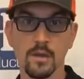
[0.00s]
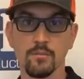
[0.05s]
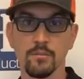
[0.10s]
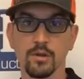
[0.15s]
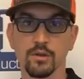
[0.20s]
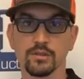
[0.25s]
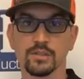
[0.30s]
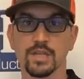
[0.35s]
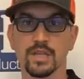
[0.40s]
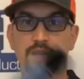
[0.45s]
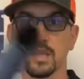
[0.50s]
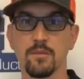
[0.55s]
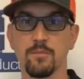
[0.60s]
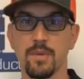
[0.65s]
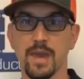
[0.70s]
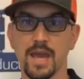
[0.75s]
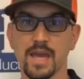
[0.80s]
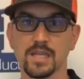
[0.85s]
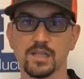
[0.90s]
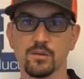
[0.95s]
Built into the
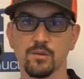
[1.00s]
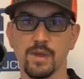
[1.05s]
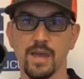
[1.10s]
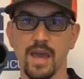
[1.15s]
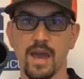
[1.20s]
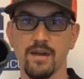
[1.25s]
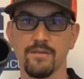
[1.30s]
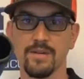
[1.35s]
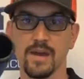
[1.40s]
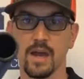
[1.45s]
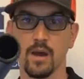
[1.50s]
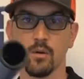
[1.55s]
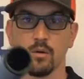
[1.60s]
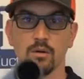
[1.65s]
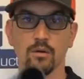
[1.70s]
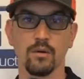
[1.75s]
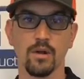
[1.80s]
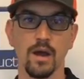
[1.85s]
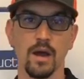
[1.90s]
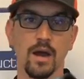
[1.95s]
base, we have
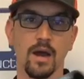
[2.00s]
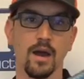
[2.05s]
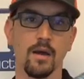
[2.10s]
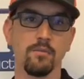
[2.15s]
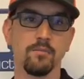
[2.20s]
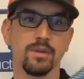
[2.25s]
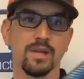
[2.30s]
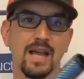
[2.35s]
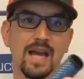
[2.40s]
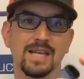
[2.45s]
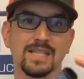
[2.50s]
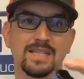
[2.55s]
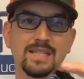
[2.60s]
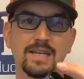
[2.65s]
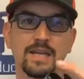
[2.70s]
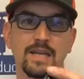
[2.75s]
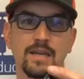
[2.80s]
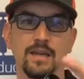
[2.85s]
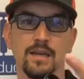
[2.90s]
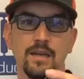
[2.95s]
our
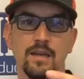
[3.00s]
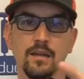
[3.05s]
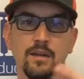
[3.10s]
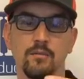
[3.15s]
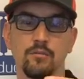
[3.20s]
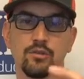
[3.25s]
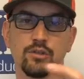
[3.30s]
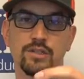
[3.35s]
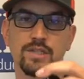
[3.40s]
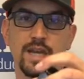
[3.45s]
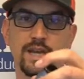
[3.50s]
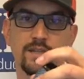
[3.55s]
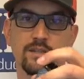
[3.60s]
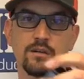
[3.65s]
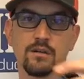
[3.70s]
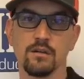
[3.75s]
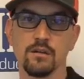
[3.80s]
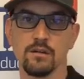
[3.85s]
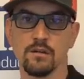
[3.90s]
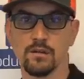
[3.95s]
plastic
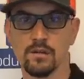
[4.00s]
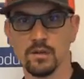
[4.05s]
protector,